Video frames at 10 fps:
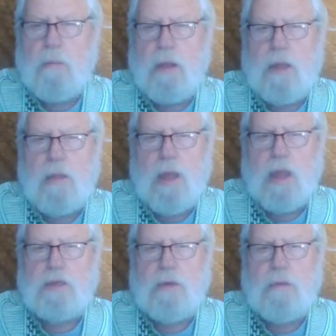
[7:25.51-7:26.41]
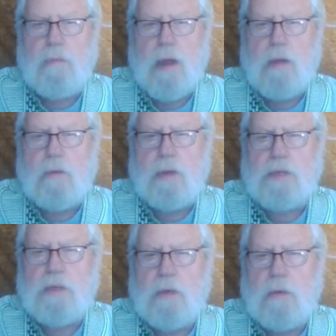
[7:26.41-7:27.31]
meaning Eshu of
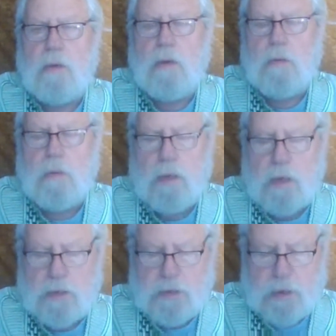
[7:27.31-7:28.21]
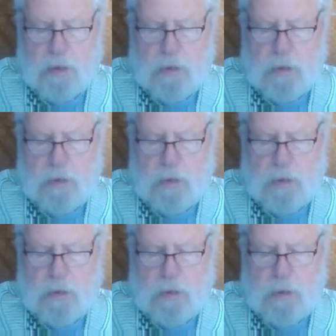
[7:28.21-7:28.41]
boundaries. Ogun is